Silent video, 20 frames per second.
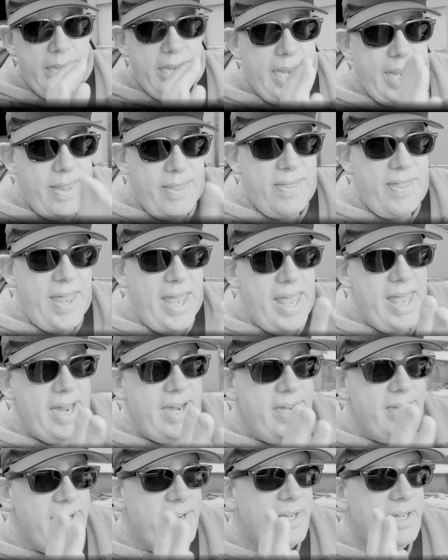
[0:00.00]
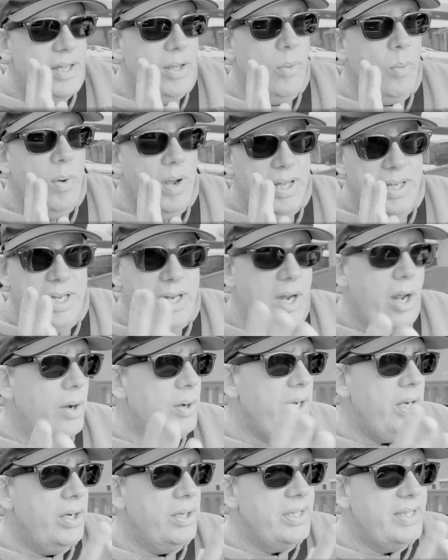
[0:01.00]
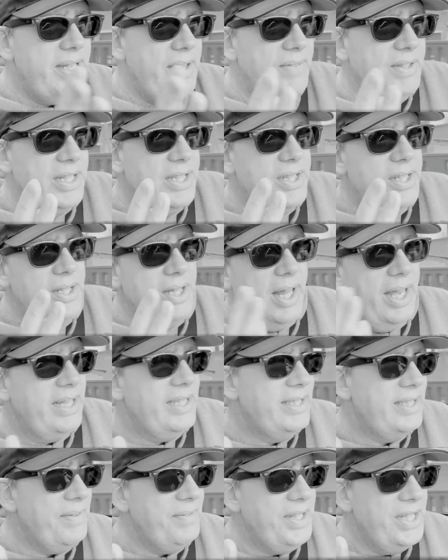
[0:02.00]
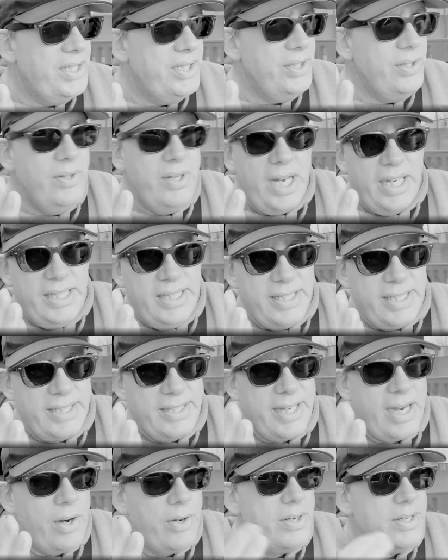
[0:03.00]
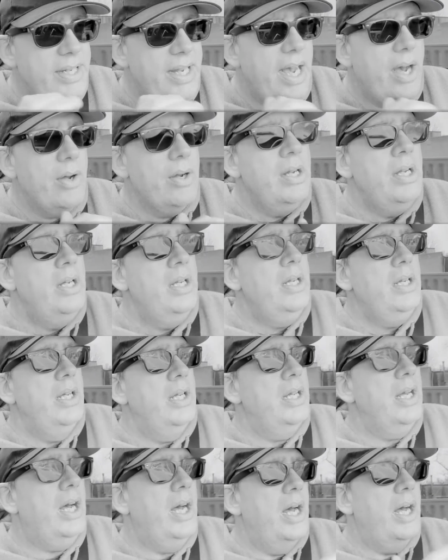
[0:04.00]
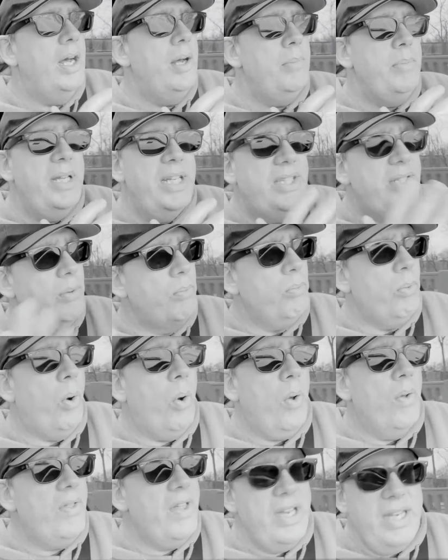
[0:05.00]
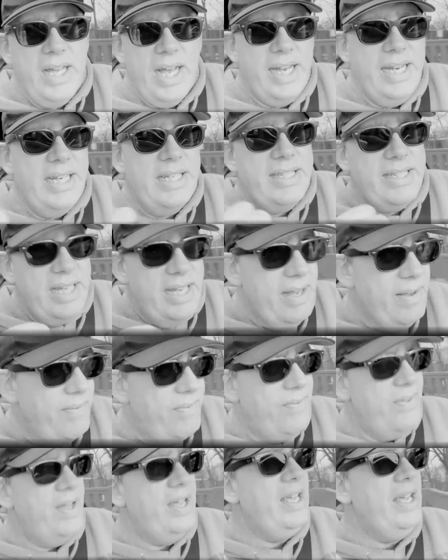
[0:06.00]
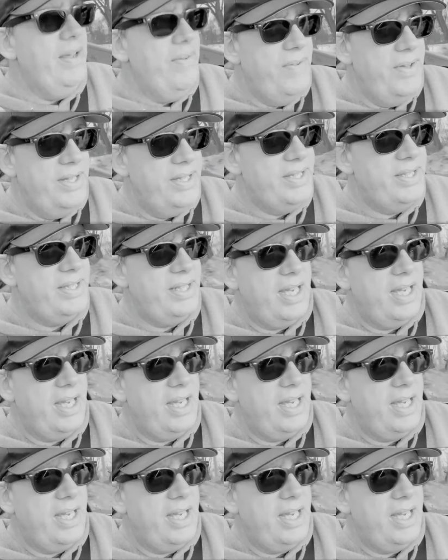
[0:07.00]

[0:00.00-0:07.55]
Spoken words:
And then you know you're 72, 96 hours out. It's a roll of the dice if it's